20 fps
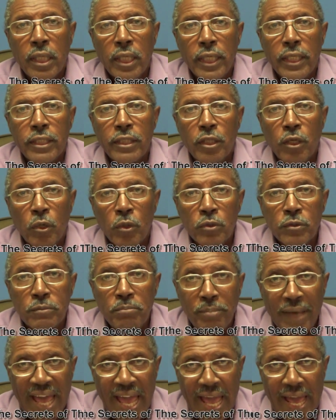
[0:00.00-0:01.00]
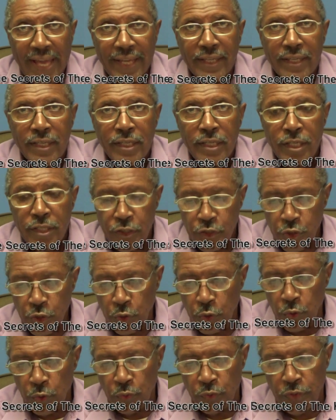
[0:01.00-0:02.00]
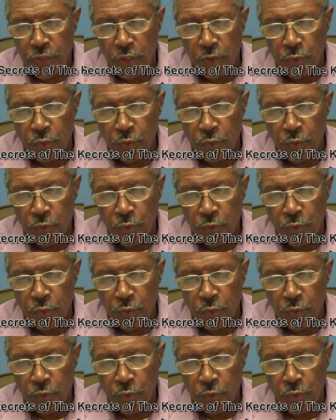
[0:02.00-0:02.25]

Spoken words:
it goes back to the